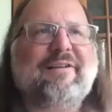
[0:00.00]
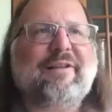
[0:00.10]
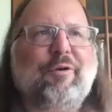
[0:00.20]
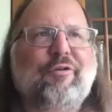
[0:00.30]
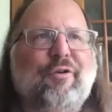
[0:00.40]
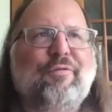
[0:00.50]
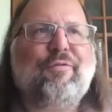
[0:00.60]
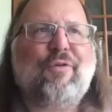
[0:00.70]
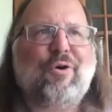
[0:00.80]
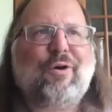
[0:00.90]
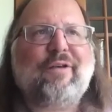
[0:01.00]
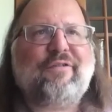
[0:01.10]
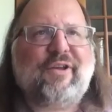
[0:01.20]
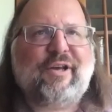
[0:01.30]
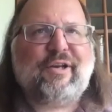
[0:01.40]
we're sort of
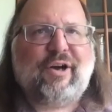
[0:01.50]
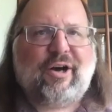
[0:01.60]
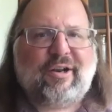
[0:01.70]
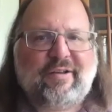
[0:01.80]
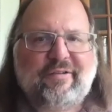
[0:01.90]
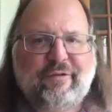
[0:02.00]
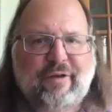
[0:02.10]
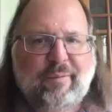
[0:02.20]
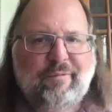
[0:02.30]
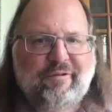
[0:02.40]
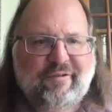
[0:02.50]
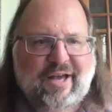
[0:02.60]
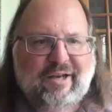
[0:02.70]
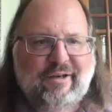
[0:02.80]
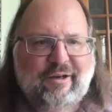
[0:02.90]
focused in on a
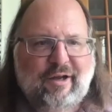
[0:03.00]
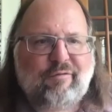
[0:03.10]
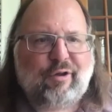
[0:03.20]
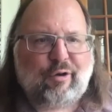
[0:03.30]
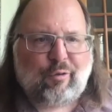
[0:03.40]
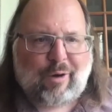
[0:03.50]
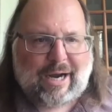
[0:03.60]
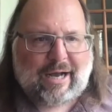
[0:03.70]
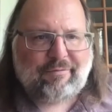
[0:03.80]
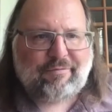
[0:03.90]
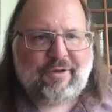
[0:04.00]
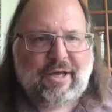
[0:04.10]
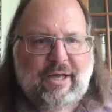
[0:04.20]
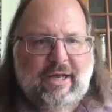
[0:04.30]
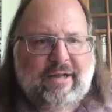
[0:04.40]
subset of the graph.
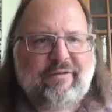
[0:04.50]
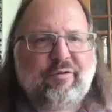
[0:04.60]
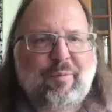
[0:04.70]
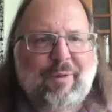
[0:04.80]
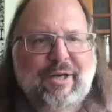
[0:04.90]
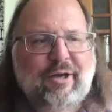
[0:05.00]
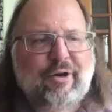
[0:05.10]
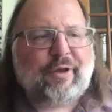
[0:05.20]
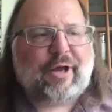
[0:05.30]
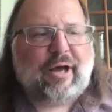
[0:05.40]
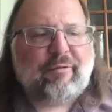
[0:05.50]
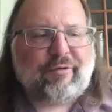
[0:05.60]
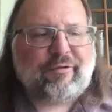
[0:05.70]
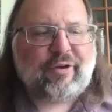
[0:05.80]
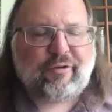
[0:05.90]
And so we might hear the
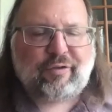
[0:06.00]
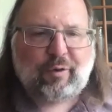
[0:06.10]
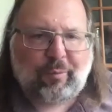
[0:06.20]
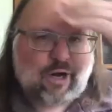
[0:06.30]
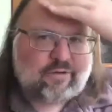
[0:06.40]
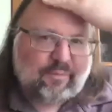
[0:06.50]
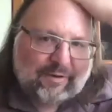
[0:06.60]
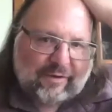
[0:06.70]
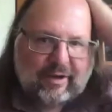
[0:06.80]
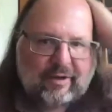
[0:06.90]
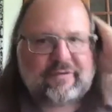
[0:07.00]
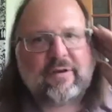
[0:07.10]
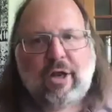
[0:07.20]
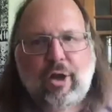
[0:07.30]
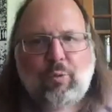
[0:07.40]
conversations that are proximate to us.
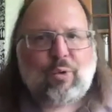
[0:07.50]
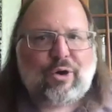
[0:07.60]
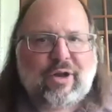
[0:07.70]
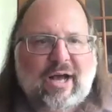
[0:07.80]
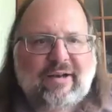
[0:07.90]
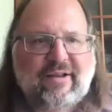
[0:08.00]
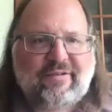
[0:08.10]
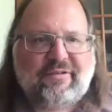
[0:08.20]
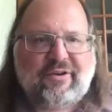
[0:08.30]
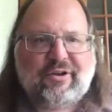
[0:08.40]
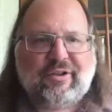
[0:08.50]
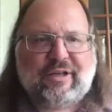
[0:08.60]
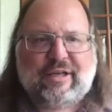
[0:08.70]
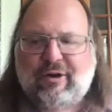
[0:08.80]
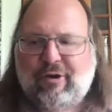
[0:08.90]
We're not
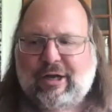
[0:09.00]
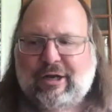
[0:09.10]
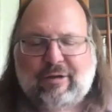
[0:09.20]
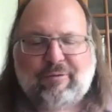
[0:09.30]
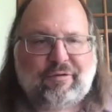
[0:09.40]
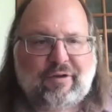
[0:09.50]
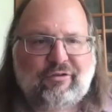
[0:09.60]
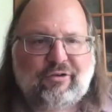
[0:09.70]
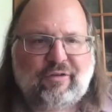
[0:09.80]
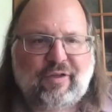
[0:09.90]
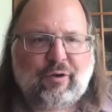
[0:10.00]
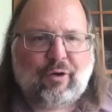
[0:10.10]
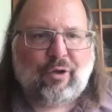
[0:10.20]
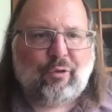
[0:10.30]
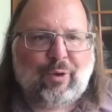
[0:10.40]
necessarily hearing conversations that are
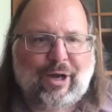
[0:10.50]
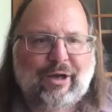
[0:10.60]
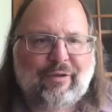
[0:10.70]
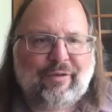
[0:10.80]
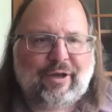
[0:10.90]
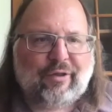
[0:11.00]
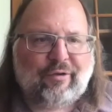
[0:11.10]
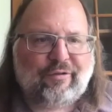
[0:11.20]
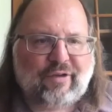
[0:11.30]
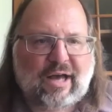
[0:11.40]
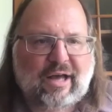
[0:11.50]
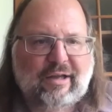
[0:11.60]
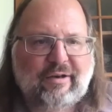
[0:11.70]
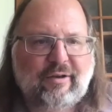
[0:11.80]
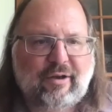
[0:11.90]
all the way on the other
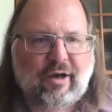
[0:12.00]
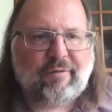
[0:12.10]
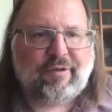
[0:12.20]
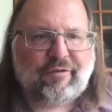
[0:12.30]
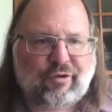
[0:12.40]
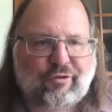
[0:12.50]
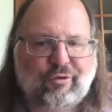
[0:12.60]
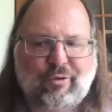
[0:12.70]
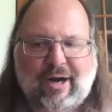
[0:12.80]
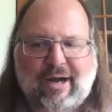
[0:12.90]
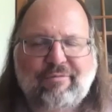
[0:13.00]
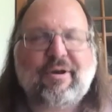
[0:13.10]
side of the social graph.